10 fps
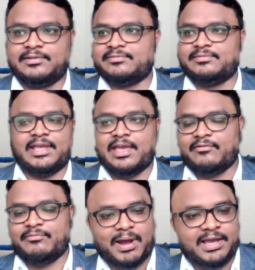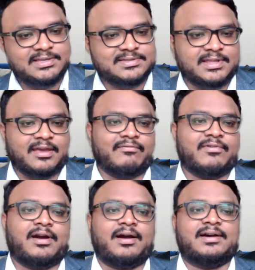You know, they have bikes, they have
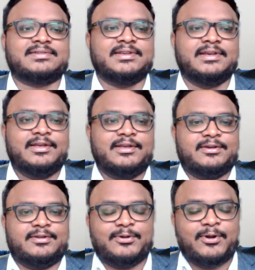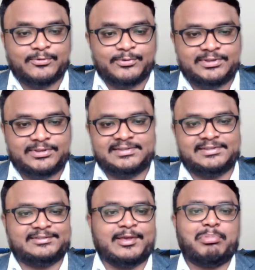cars, a lot of good things
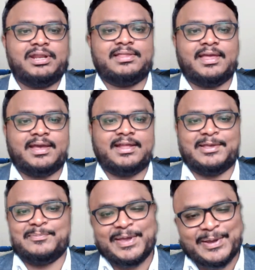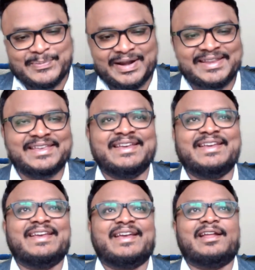is happening there. They make money,
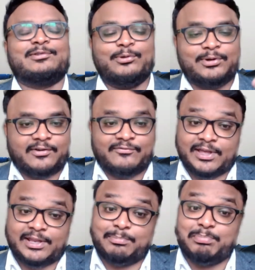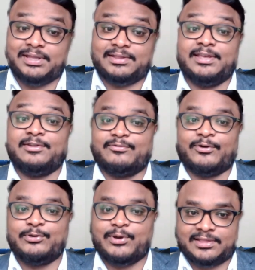and it looked like a very big thing for
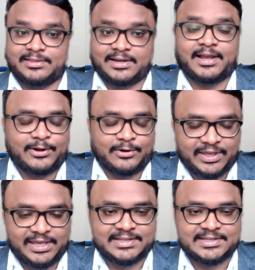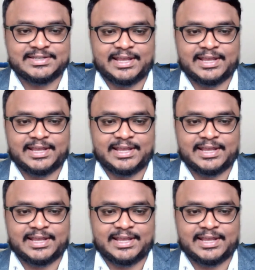you at that kind of age.